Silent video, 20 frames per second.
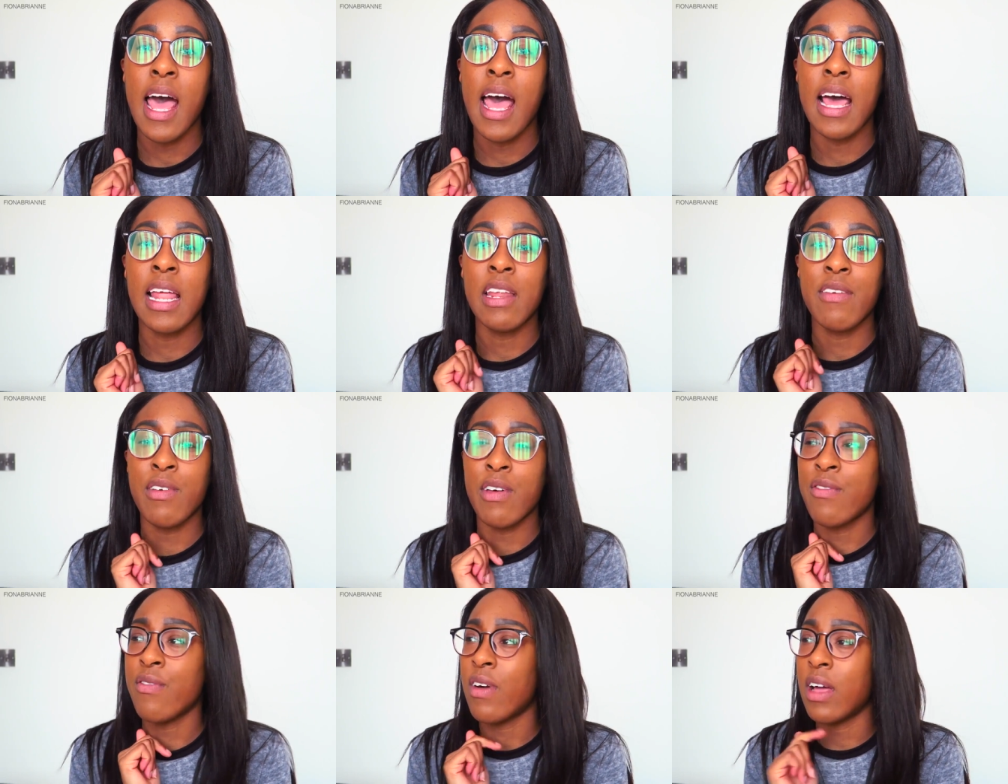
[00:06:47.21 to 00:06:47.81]

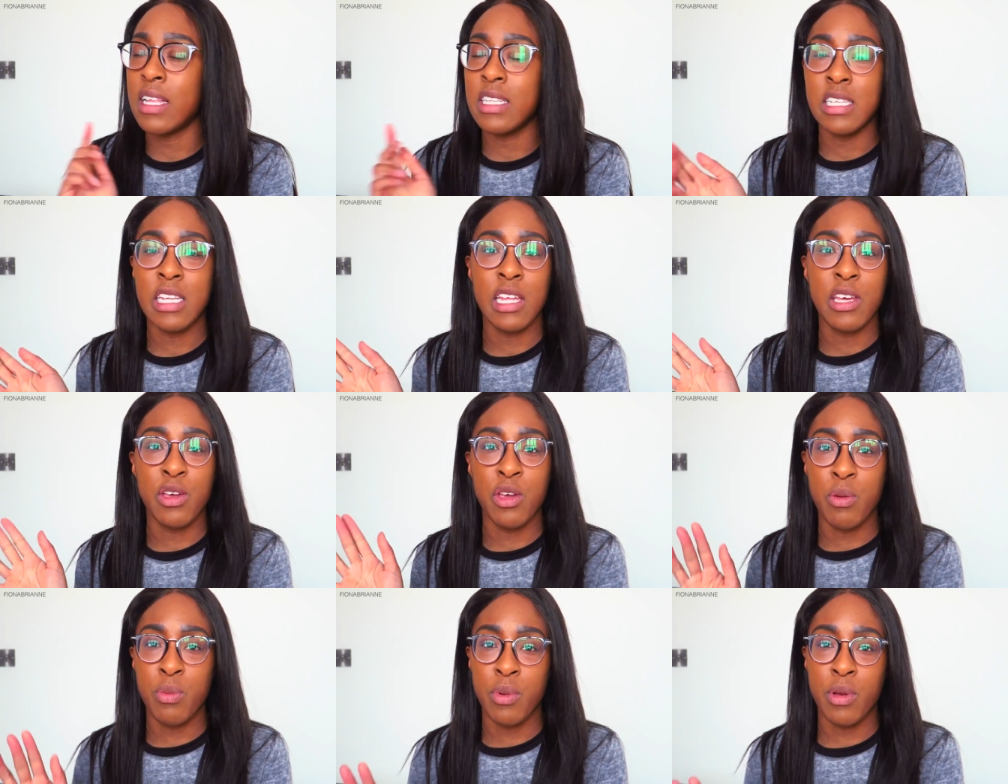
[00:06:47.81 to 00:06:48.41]
and if I find
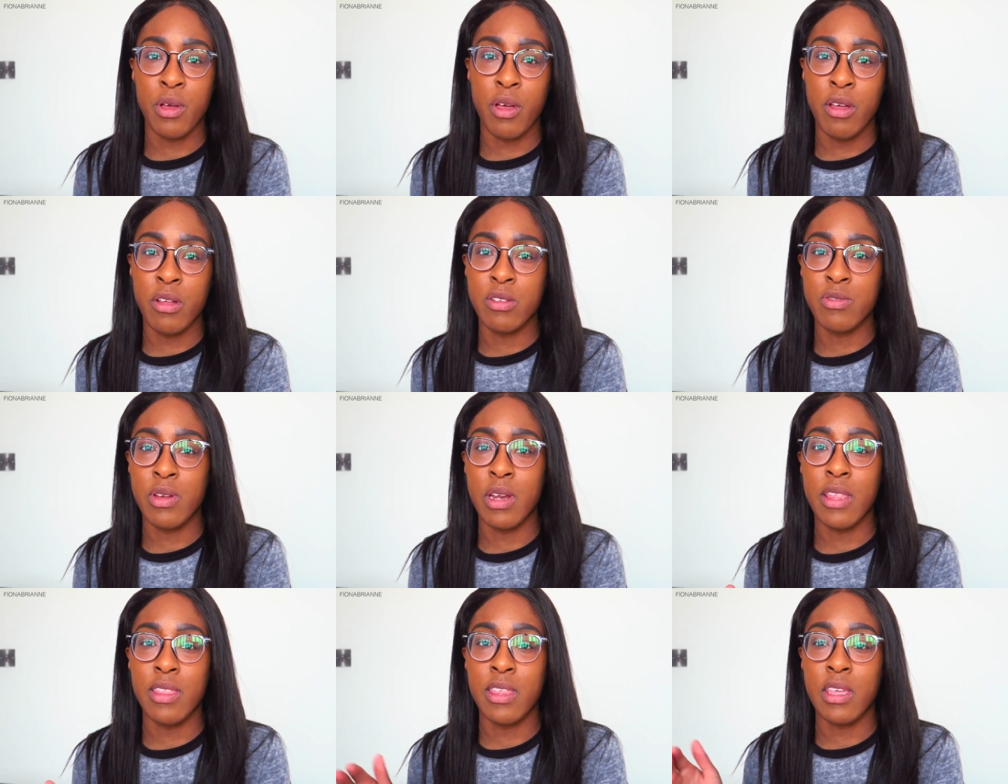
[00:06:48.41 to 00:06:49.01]
any coupon
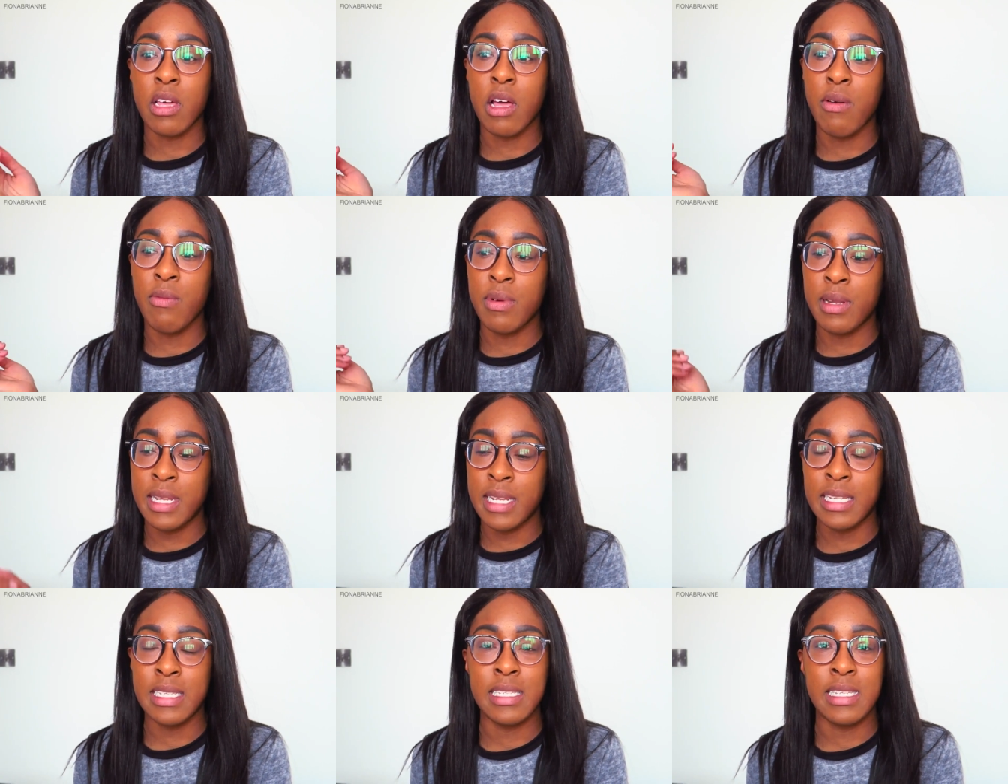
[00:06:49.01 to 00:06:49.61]
codes or anything I
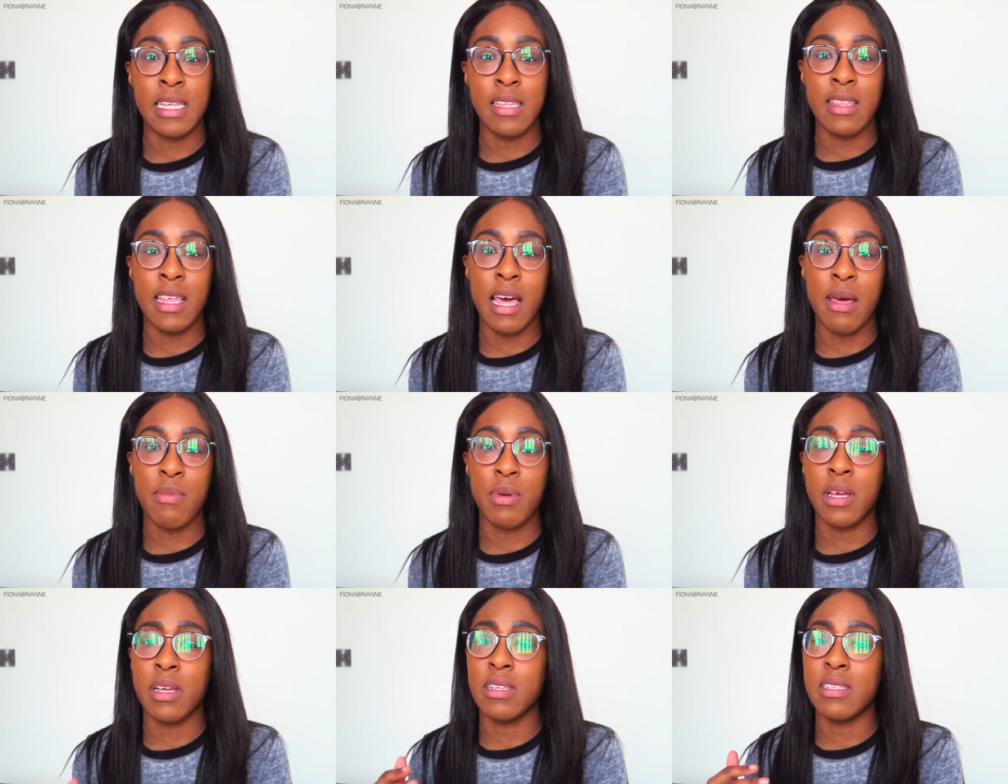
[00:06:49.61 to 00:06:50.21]
will list it
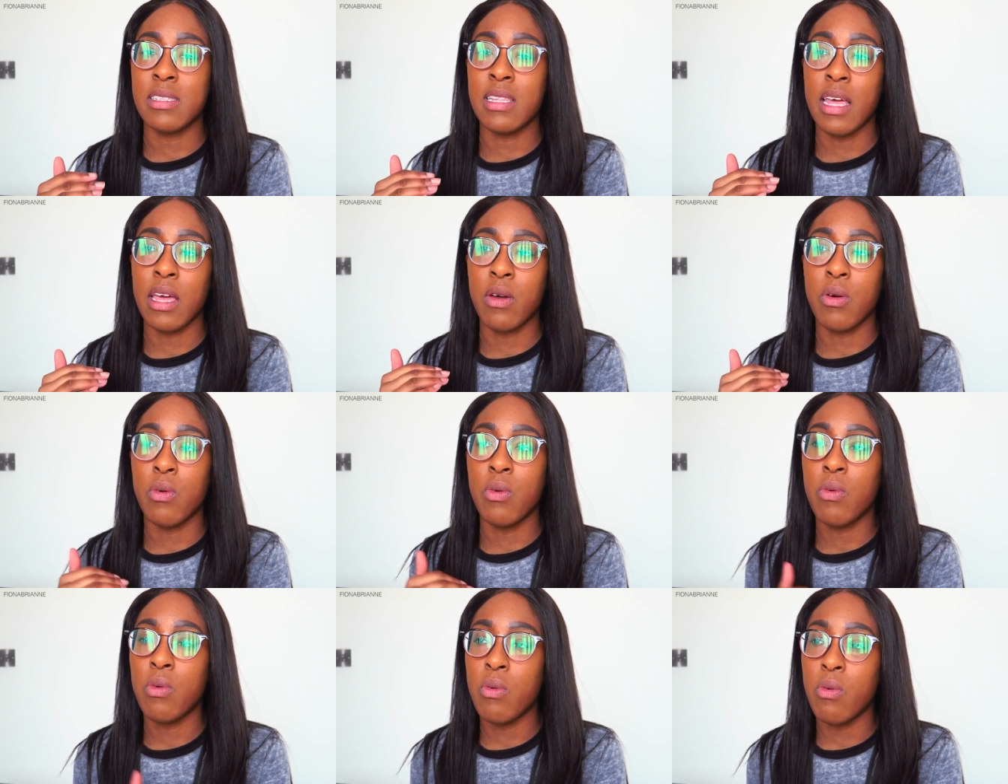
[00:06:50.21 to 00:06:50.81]
there because
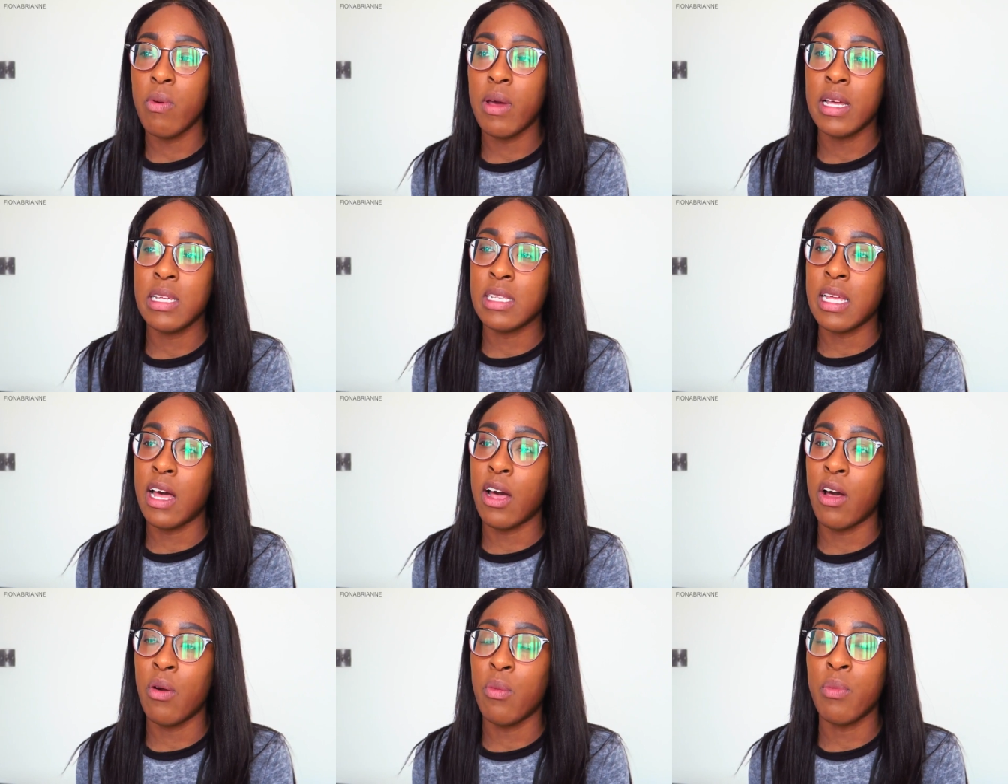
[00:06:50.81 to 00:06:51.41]
they
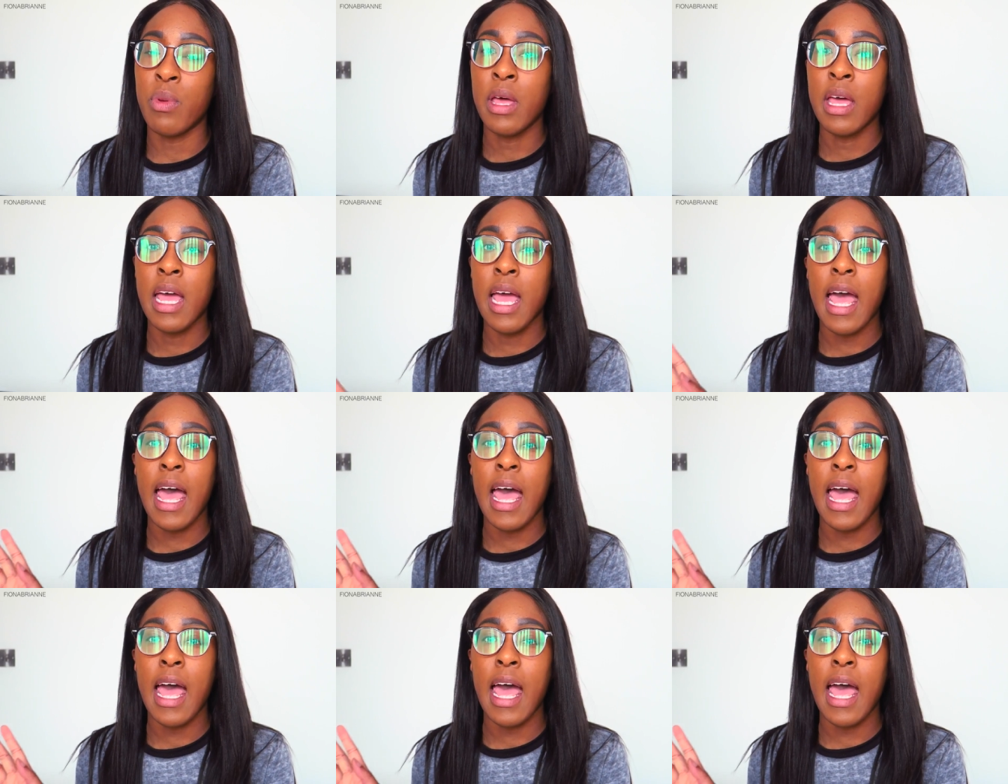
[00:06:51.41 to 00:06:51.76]
always help.